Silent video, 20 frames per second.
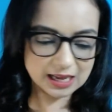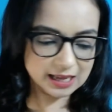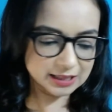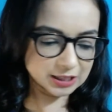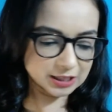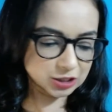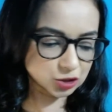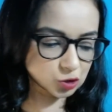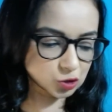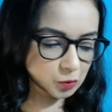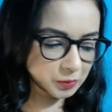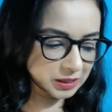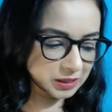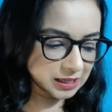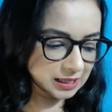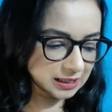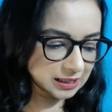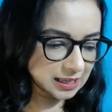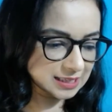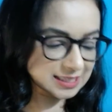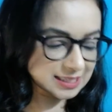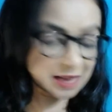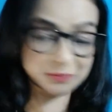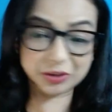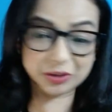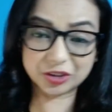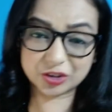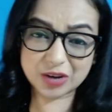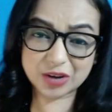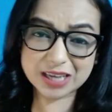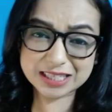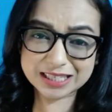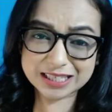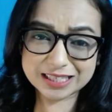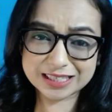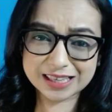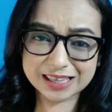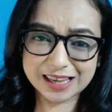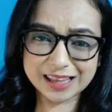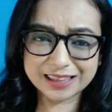so many things I'm interested
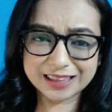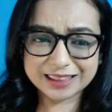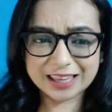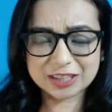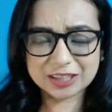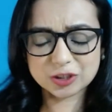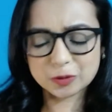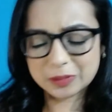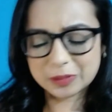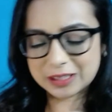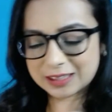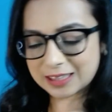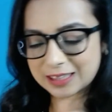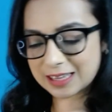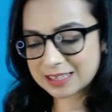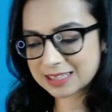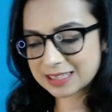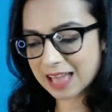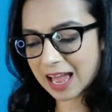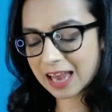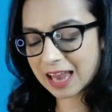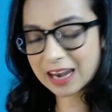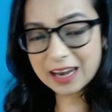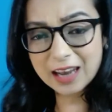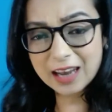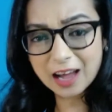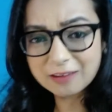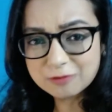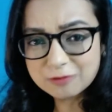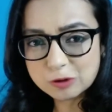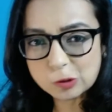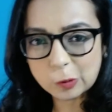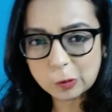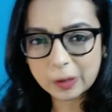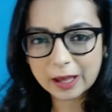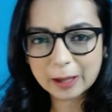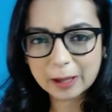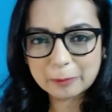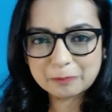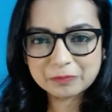in, there's so many things I love doing.
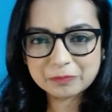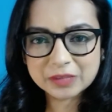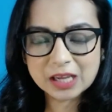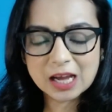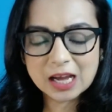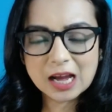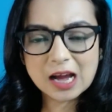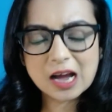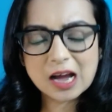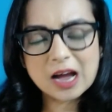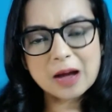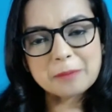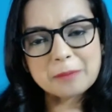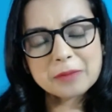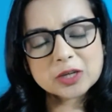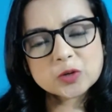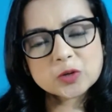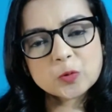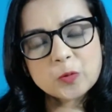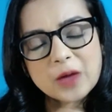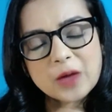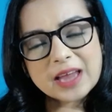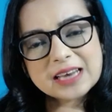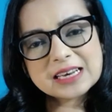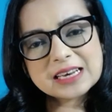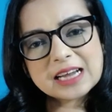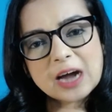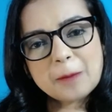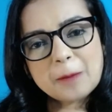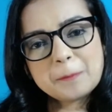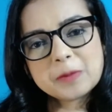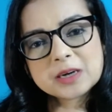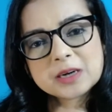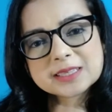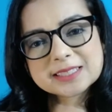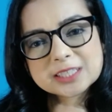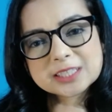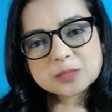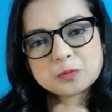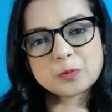But when a
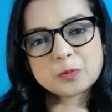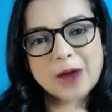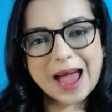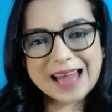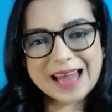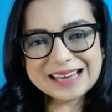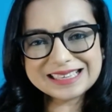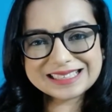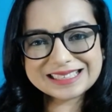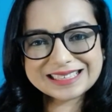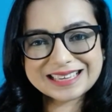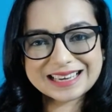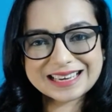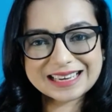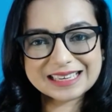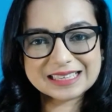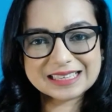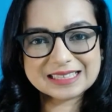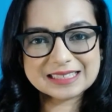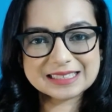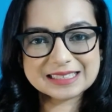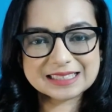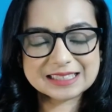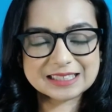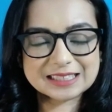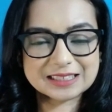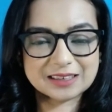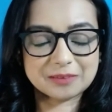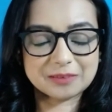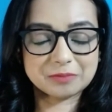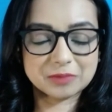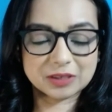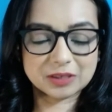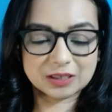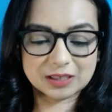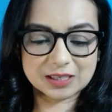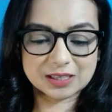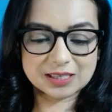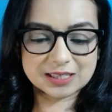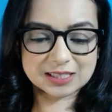personal brand is
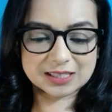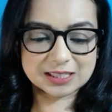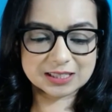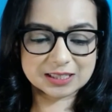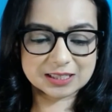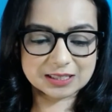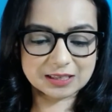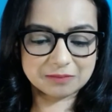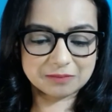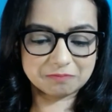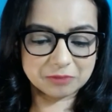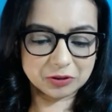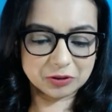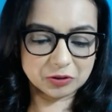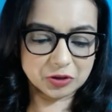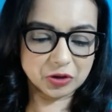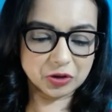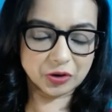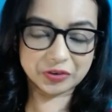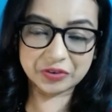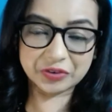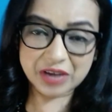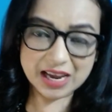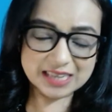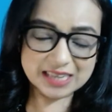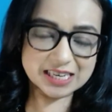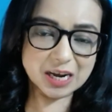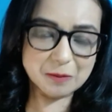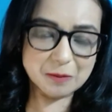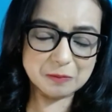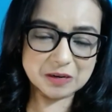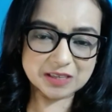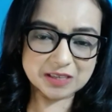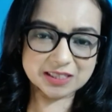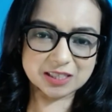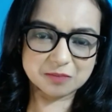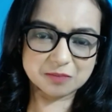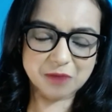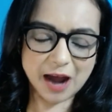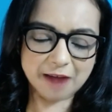you're creating a personal
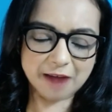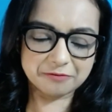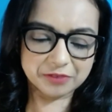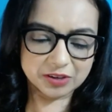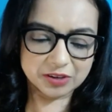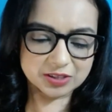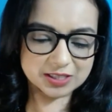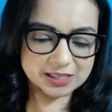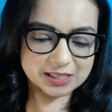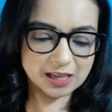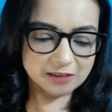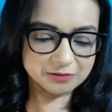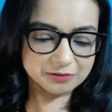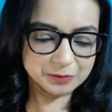brand for yourself,